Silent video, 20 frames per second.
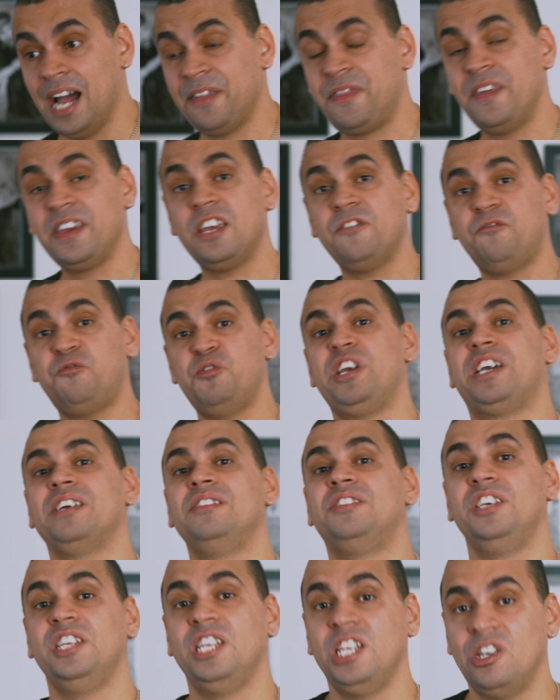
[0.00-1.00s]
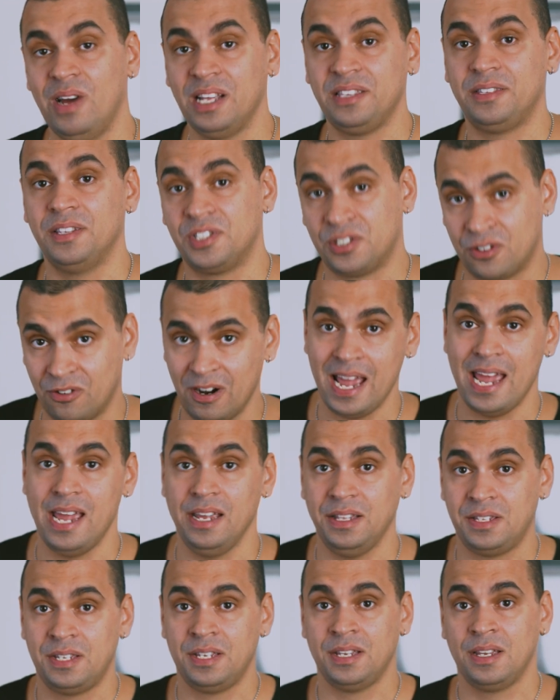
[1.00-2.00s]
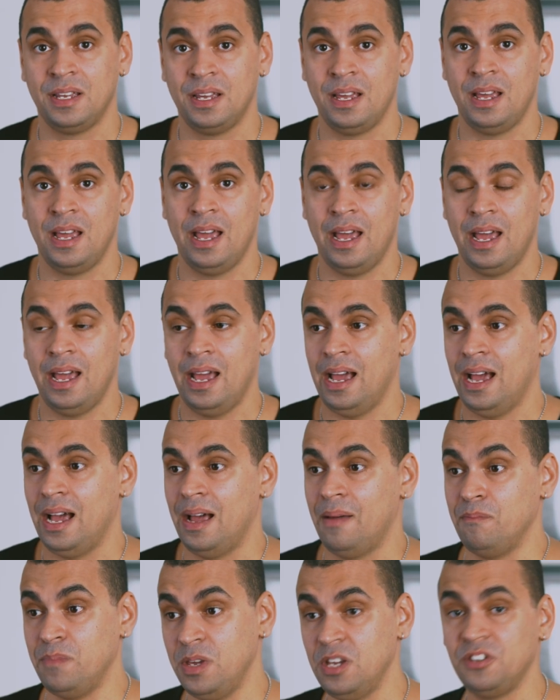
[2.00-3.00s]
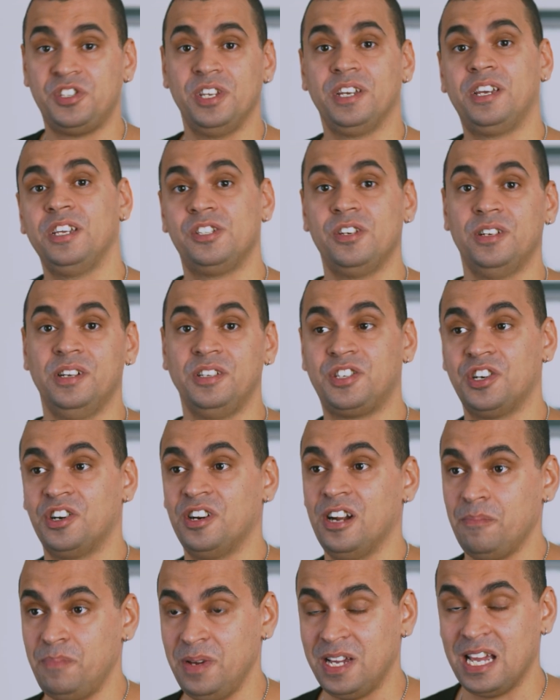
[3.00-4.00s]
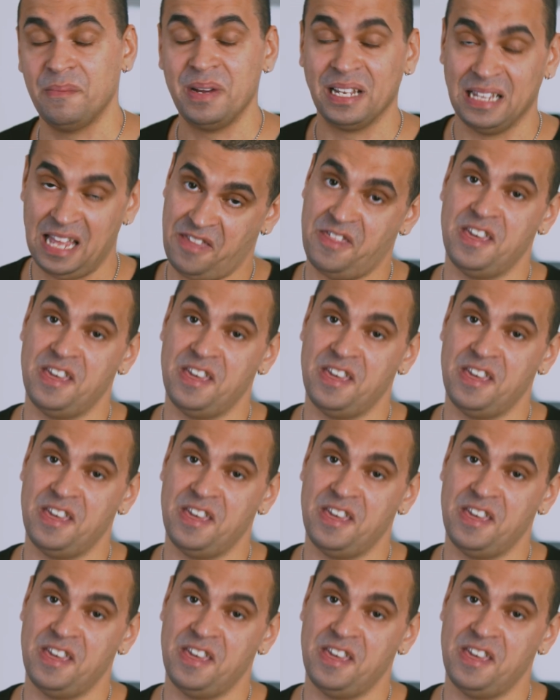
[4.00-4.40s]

I think if we continue at this rate, music is going to turn up becoming like